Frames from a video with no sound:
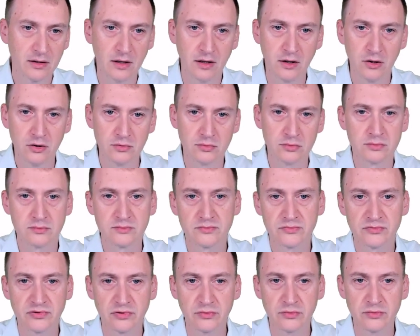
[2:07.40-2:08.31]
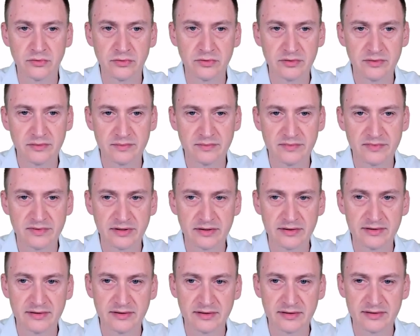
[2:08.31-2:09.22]
Oh, so this
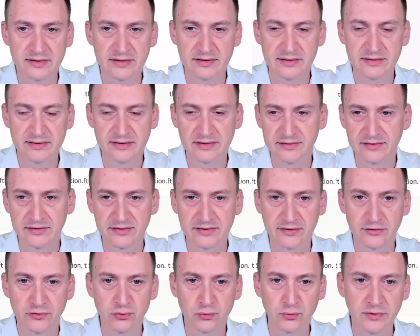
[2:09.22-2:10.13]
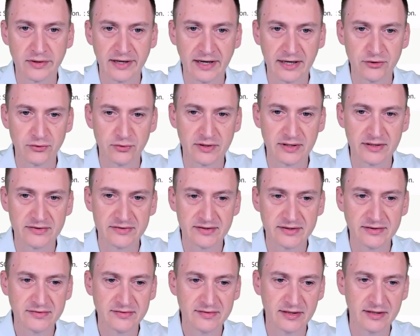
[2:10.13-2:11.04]
is a tool that actually
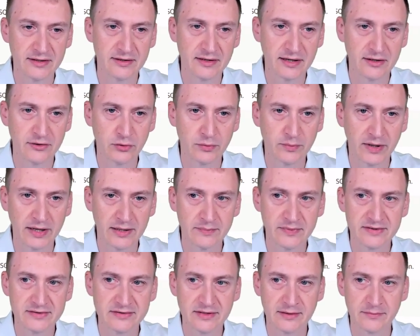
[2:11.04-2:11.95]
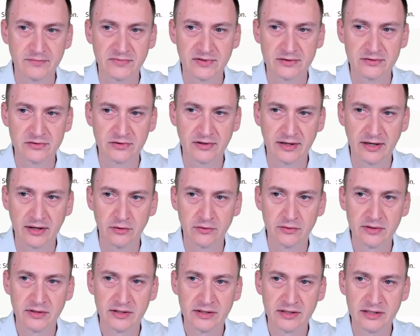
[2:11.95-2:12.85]
exists, and you might be tempted to
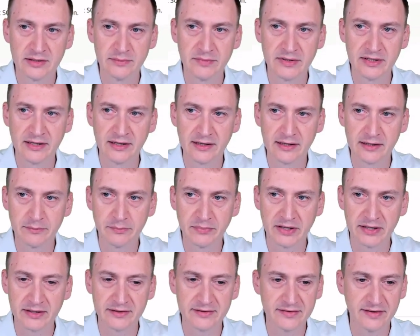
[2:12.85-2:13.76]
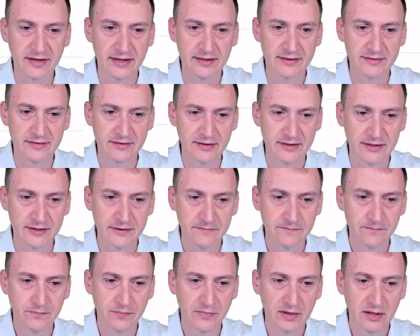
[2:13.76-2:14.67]
now immediately pick this answer
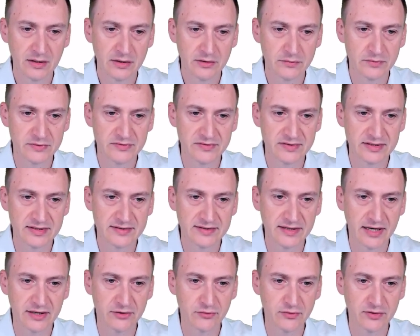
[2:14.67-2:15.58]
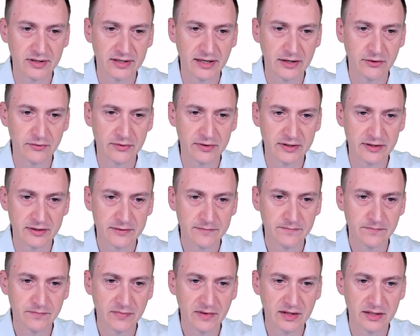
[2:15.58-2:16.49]
here. We see it's actually down
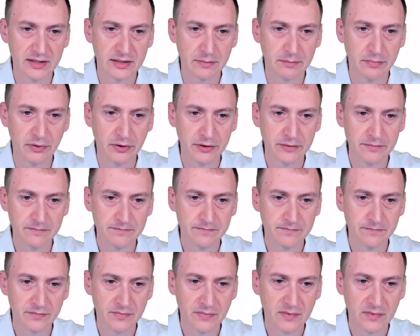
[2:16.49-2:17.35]
here in the bottom.